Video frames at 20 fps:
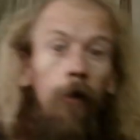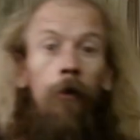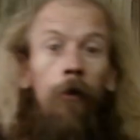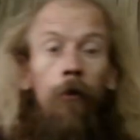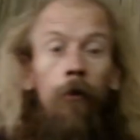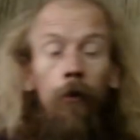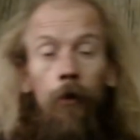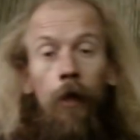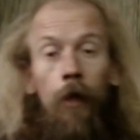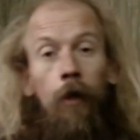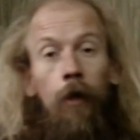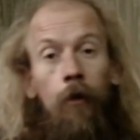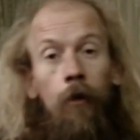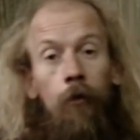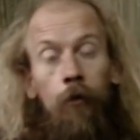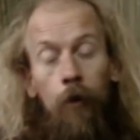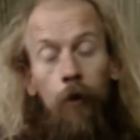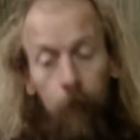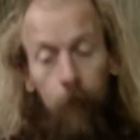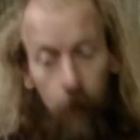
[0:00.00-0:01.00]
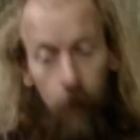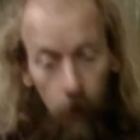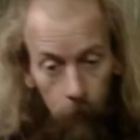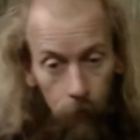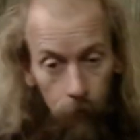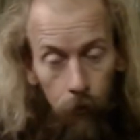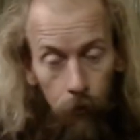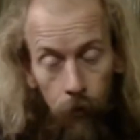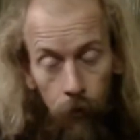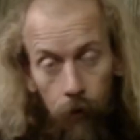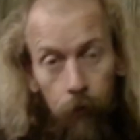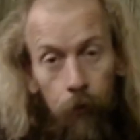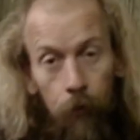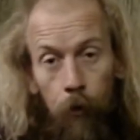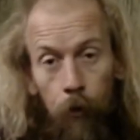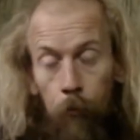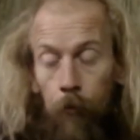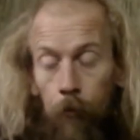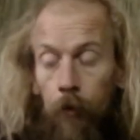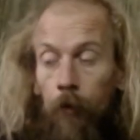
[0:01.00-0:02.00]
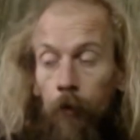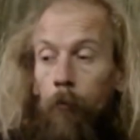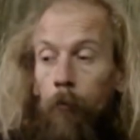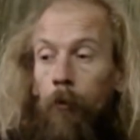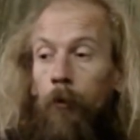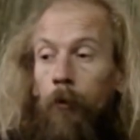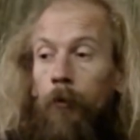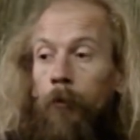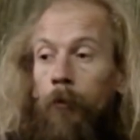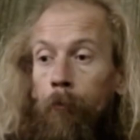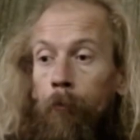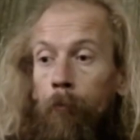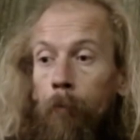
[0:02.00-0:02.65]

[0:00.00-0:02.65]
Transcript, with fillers: to next September when we'll be at the bottom.